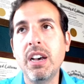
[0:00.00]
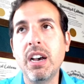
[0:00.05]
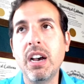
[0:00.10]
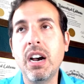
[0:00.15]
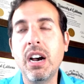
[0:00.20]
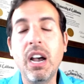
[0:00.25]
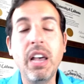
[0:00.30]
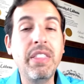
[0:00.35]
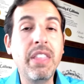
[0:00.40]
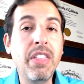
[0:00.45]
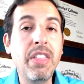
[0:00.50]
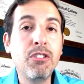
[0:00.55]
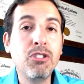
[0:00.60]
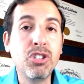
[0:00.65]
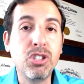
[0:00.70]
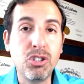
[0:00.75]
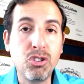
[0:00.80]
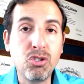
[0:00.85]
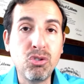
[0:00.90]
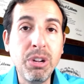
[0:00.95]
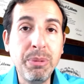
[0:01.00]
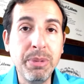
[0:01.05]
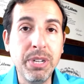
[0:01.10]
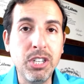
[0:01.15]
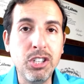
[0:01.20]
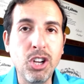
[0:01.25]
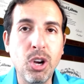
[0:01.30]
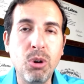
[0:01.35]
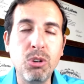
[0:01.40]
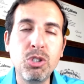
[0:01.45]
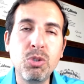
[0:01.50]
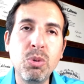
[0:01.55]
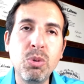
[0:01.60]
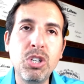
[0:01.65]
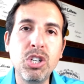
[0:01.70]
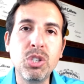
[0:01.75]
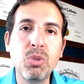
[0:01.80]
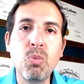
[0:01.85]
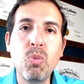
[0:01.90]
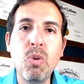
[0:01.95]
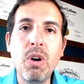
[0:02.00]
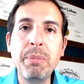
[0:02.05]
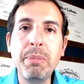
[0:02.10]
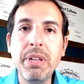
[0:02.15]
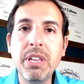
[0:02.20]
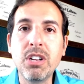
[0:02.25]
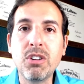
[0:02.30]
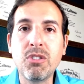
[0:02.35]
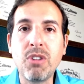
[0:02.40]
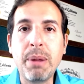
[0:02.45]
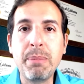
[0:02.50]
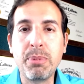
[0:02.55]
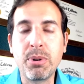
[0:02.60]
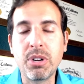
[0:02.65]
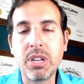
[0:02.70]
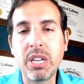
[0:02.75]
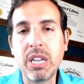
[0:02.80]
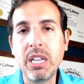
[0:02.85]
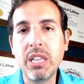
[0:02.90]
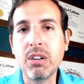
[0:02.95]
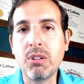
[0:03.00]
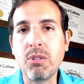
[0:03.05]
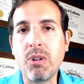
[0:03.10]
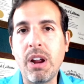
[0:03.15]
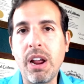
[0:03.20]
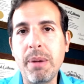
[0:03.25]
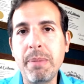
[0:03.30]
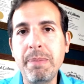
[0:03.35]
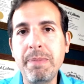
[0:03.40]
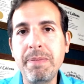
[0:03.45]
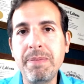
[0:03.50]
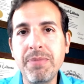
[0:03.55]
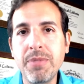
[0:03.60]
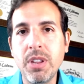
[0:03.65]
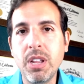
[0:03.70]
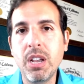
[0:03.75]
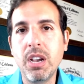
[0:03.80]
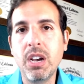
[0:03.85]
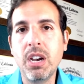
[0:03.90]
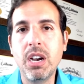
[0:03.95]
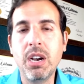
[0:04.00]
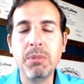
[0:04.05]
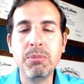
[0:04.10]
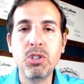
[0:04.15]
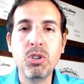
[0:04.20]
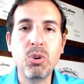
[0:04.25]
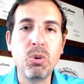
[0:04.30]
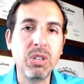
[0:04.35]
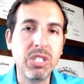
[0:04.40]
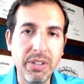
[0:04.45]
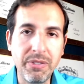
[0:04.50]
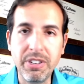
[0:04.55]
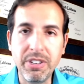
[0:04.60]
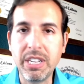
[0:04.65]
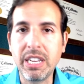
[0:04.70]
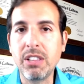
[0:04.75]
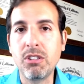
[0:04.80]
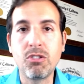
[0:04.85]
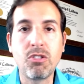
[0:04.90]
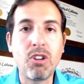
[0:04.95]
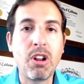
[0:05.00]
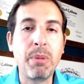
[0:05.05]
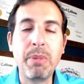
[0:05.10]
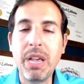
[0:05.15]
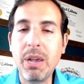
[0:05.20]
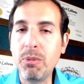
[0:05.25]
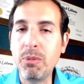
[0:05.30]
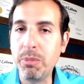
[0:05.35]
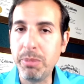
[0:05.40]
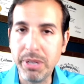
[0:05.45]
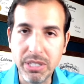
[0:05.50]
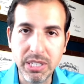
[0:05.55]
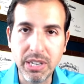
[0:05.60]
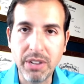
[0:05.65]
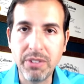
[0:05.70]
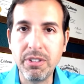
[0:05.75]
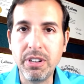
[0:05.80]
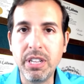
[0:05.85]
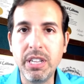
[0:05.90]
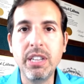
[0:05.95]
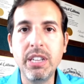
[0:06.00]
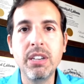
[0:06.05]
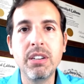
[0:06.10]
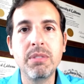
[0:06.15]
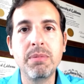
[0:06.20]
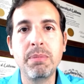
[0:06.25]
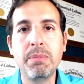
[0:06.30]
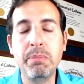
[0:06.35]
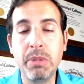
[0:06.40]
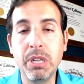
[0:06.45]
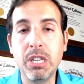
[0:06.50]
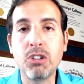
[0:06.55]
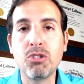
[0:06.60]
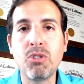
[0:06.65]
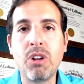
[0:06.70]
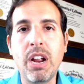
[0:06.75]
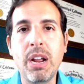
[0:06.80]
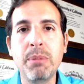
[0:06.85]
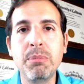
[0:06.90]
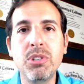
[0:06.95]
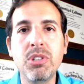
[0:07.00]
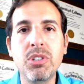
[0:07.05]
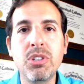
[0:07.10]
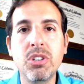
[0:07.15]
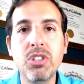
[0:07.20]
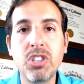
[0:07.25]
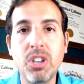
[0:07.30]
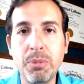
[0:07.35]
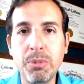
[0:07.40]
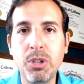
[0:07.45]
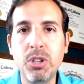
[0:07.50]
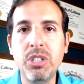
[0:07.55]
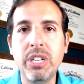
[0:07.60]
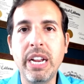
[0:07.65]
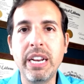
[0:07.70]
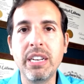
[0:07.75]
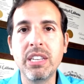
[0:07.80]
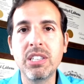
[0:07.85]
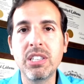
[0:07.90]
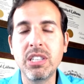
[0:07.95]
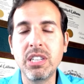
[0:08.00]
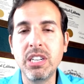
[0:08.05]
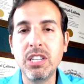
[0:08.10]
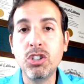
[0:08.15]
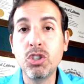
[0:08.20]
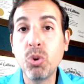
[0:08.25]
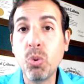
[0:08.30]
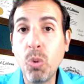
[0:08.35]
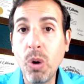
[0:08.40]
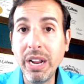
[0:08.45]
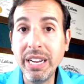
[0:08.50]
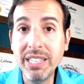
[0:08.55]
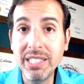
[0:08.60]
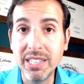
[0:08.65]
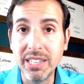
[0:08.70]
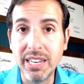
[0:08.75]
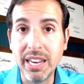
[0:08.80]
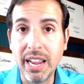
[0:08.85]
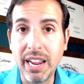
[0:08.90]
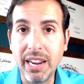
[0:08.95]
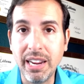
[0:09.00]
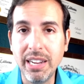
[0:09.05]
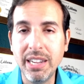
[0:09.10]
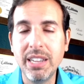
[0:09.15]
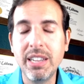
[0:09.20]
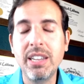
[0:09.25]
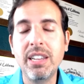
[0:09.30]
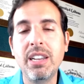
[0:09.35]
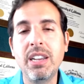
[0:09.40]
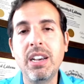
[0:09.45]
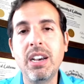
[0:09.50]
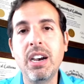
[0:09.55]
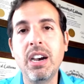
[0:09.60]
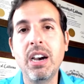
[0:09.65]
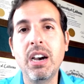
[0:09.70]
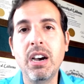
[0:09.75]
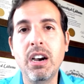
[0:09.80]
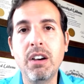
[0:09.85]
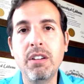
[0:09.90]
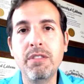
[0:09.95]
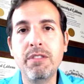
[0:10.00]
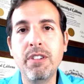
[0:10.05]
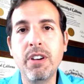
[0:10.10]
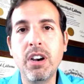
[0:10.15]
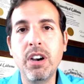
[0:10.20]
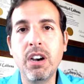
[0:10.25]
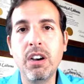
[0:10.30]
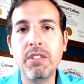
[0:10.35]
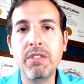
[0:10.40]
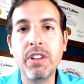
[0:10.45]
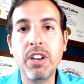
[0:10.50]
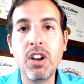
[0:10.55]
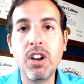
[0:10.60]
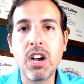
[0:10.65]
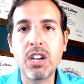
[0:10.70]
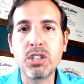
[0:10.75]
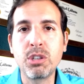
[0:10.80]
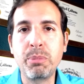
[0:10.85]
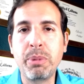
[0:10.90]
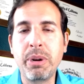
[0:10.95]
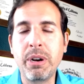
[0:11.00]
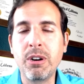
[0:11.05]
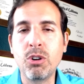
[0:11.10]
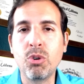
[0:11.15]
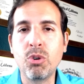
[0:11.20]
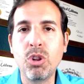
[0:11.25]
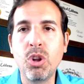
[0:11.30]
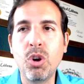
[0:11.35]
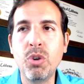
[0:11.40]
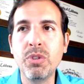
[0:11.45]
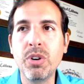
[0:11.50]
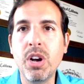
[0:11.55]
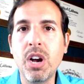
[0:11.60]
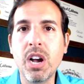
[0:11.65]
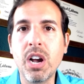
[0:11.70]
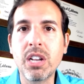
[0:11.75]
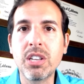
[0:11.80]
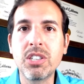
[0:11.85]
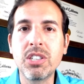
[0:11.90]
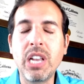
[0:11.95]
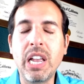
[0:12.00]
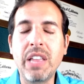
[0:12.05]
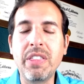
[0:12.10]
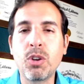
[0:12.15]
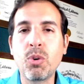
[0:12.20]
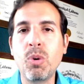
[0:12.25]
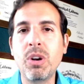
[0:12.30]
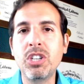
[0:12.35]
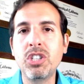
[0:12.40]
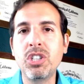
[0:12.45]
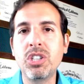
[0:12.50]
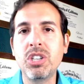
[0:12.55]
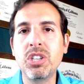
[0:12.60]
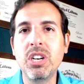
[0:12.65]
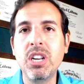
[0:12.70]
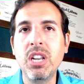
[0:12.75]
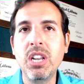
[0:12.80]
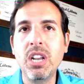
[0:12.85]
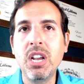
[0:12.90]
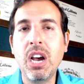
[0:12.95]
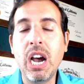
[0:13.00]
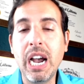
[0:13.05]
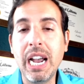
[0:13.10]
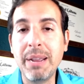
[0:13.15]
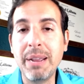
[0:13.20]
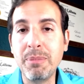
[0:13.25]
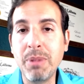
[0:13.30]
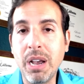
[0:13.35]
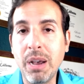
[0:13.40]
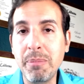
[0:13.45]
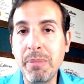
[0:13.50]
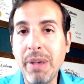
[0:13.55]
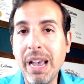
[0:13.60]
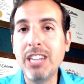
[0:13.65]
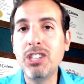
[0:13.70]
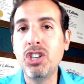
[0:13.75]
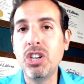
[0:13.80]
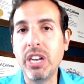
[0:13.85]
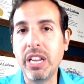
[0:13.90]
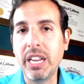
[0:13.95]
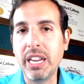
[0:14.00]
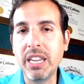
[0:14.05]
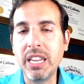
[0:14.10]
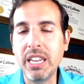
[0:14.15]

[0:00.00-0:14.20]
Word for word: Uh, and then there's the treatment dose, which is one milligram per kilogram. Um, so a seventy kilogram man would be seventy milligrams subcutaneously twice a day of, of enoxaparin or lovenox. And the question I'm imagining